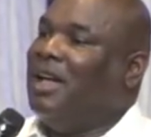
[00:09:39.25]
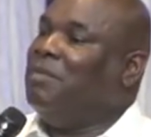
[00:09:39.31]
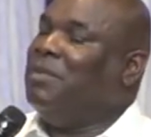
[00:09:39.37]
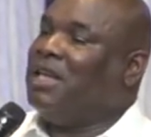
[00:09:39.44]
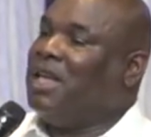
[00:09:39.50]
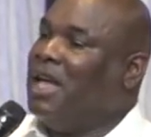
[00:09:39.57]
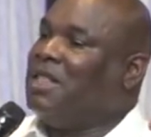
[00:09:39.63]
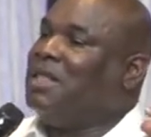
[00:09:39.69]
and
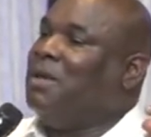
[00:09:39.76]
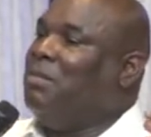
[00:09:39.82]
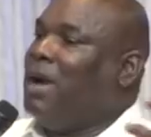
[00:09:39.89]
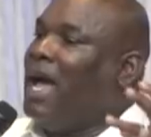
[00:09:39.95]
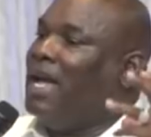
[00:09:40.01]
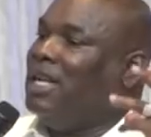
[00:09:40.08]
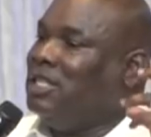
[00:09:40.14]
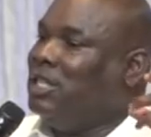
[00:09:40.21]
begin to
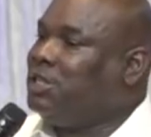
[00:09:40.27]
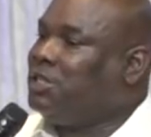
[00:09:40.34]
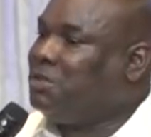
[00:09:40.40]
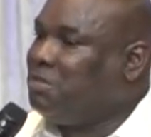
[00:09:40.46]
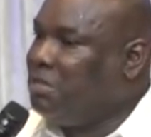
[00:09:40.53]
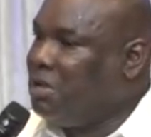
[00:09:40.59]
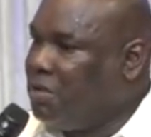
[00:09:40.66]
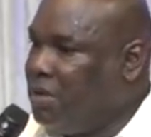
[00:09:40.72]
bind the
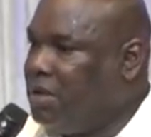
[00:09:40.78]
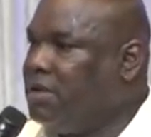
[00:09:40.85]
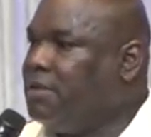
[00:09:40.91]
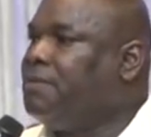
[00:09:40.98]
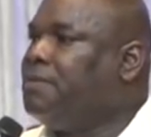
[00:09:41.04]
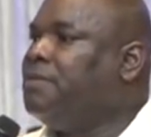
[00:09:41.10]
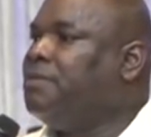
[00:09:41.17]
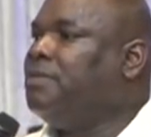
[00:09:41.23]
spirit
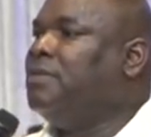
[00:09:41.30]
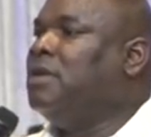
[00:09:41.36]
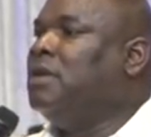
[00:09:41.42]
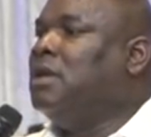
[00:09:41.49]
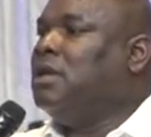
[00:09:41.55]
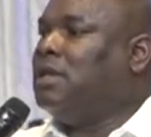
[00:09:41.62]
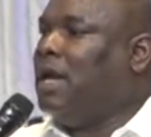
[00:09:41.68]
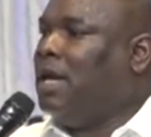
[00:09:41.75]

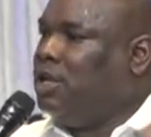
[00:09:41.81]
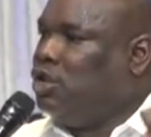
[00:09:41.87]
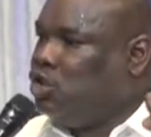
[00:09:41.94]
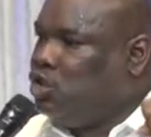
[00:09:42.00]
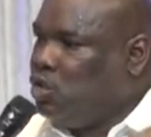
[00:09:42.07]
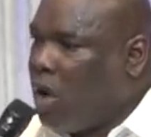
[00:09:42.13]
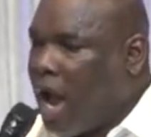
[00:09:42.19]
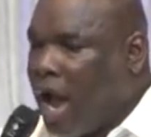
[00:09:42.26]
that
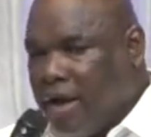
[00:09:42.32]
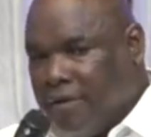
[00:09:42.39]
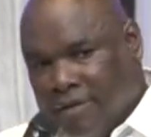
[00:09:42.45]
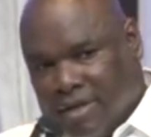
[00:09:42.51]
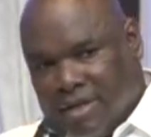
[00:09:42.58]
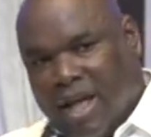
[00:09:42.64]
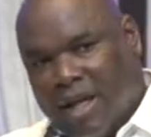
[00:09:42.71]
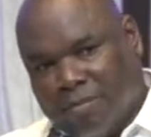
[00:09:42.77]
is
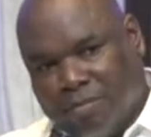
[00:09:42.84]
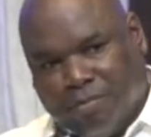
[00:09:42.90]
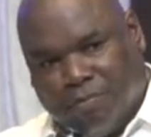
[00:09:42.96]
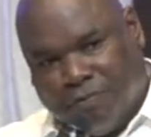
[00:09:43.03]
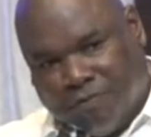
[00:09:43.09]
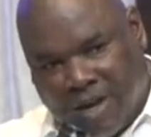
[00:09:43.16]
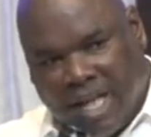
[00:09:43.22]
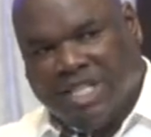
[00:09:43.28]
driving that
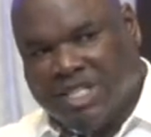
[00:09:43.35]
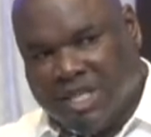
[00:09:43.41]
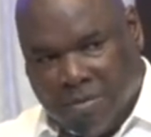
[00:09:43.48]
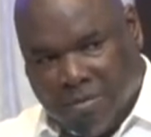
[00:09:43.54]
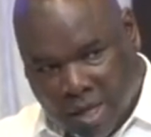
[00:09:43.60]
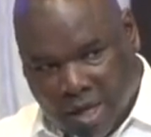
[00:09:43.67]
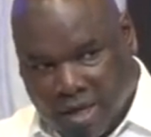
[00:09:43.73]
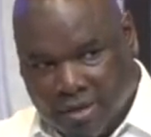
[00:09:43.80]
flesh
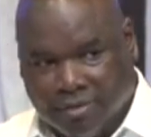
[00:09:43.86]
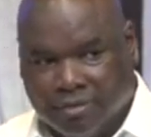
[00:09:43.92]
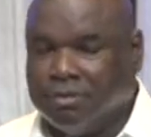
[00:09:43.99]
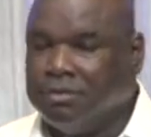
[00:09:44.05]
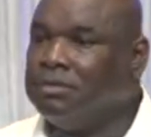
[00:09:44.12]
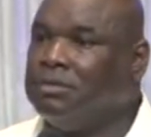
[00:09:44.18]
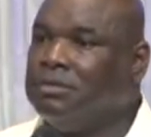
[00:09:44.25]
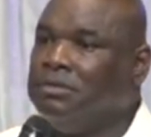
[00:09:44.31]
and blood.
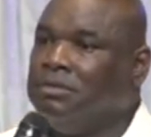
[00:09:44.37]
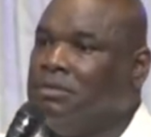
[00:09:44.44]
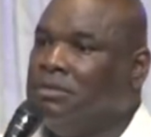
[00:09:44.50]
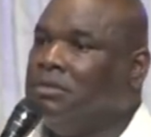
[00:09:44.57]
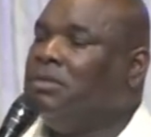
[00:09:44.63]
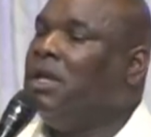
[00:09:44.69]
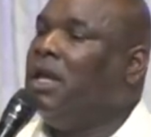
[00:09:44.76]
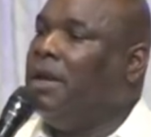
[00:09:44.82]

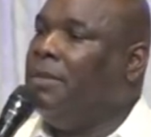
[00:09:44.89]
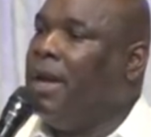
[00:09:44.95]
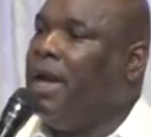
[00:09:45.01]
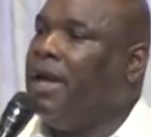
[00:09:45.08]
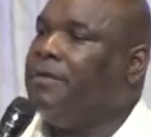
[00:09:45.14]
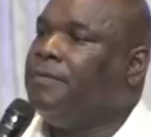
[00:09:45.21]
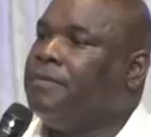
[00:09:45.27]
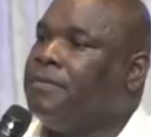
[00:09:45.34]

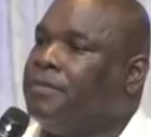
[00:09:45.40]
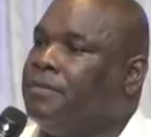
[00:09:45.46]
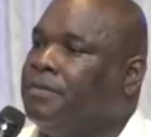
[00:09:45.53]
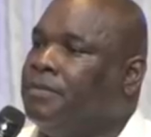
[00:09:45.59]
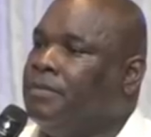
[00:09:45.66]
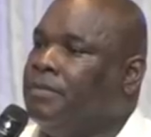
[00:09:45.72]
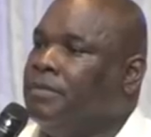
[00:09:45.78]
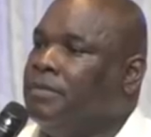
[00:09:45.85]
Amen?
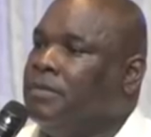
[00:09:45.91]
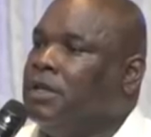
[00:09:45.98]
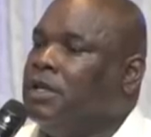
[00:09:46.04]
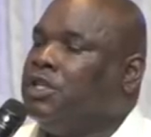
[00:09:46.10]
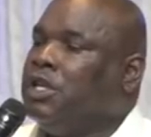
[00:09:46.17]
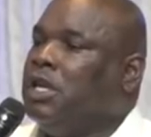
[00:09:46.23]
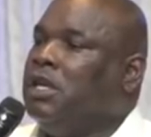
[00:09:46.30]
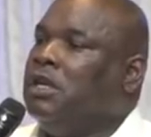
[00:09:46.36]

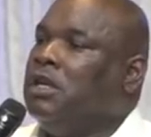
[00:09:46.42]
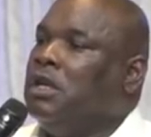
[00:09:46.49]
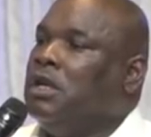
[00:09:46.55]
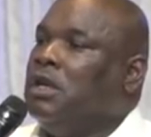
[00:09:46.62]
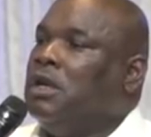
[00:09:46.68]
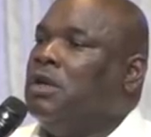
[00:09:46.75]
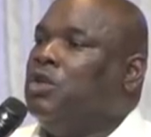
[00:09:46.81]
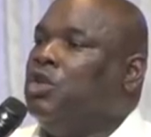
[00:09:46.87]
See,
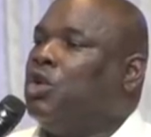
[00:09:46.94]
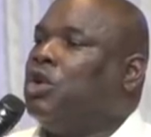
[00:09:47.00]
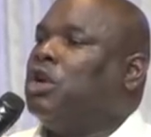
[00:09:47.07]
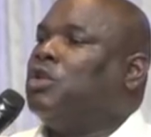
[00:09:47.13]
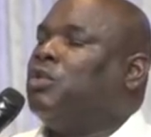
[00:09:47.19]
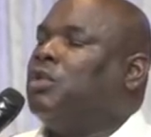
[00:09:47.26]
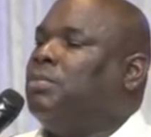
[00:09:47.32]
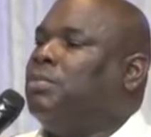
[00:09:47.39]
you
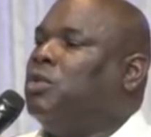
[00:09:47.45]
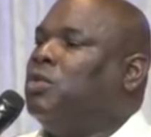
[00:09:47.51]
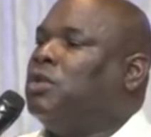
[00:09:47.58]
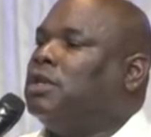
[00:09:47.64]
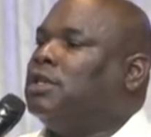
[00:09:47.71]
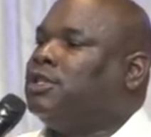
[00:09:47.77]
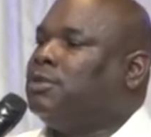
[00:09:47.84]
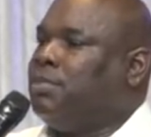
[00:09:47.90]
could
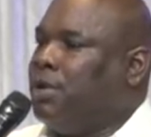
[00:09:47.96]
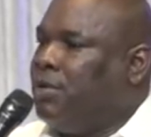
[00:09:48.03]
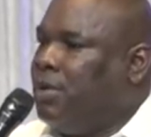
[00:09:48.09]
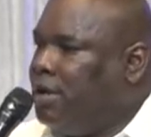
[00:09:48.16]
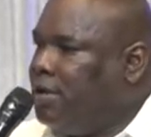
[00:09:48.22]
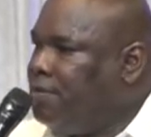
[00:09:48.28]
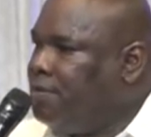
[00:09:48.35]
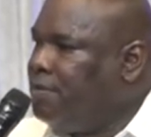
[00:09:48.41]
rebuke a
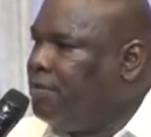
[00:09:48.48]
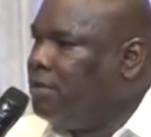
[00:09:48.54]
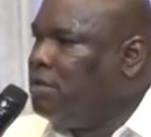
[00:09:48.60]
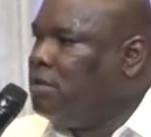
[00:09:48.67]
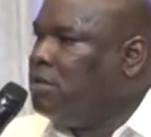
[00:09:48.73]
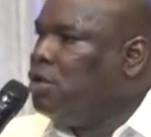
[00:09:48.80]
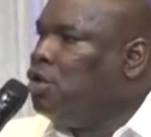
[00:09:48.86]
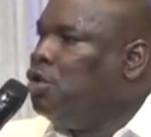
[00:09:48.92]
spirit.
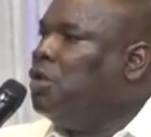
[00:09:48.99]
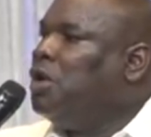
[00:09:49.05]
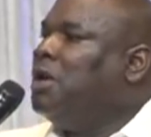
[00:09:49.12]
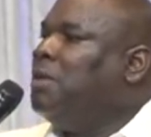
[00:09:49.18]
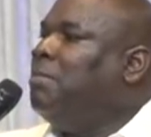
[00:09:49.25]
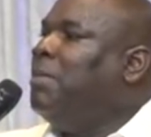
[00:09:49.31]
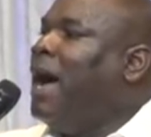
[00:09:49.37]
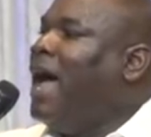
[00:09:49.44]
You
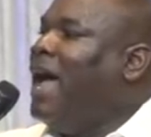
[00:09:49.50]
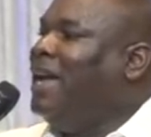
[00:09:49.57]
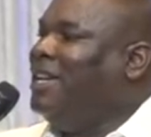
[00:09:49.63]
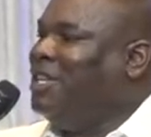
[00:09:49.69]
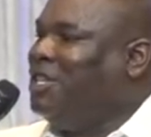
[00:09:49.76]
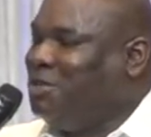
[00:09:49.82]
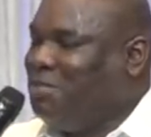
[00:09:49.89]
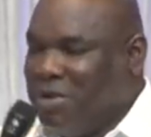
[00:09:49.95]
could
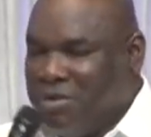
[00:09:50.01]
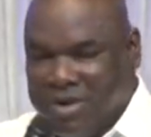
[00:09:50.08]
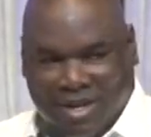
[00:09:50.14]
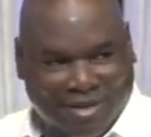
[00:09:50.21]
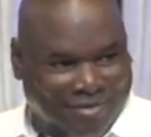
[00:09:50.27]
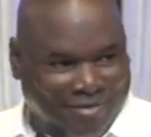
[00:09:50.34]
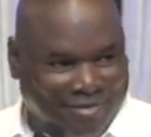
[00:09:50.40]
bind a spirit.